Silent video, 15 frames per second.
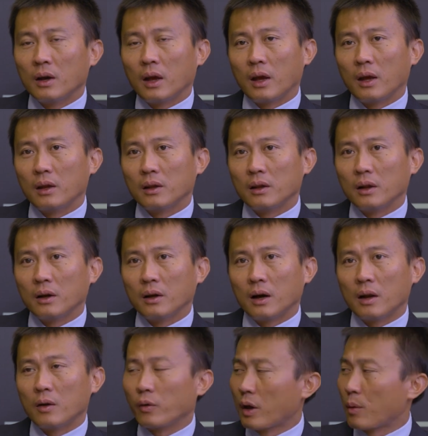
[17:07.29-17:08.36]
And
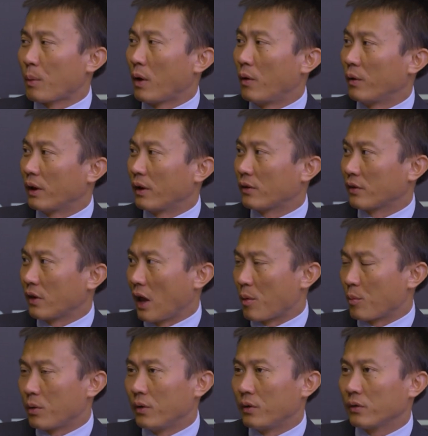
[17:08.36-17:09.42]
I look at my own
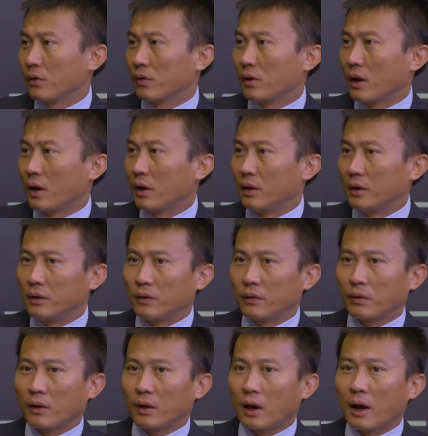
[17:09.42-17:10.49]
examples.
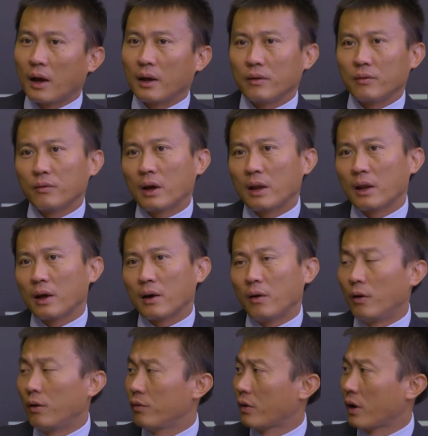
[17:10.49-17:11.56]
When I
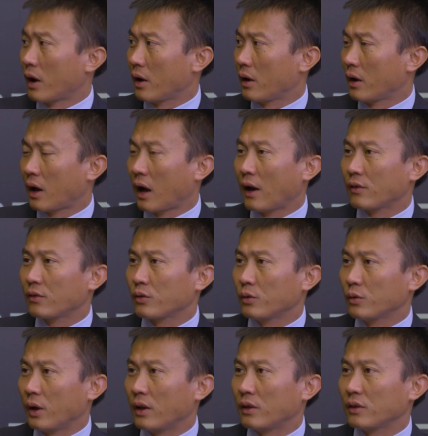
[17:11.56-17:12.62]
offer high
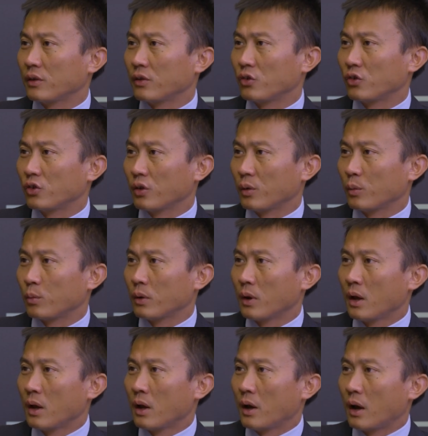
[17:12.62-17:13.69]
school internship,
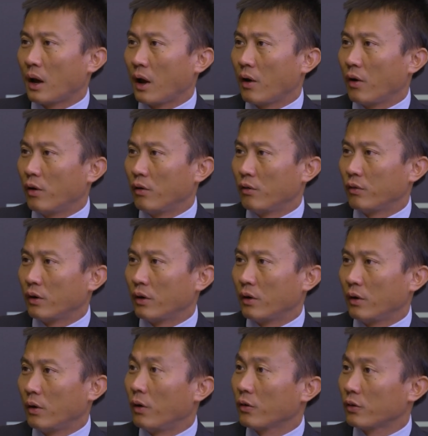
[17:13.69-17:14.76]
I offer
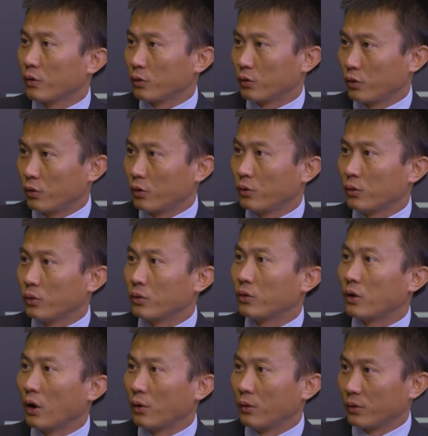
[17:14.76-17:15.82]
also to
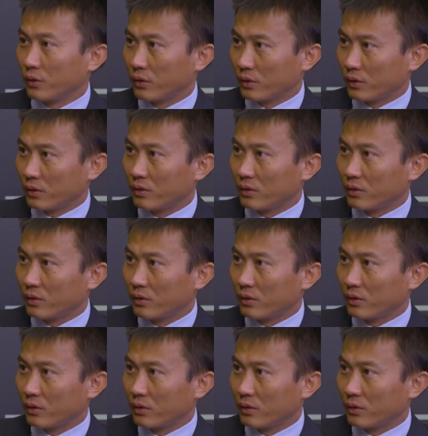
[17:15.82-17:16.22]
those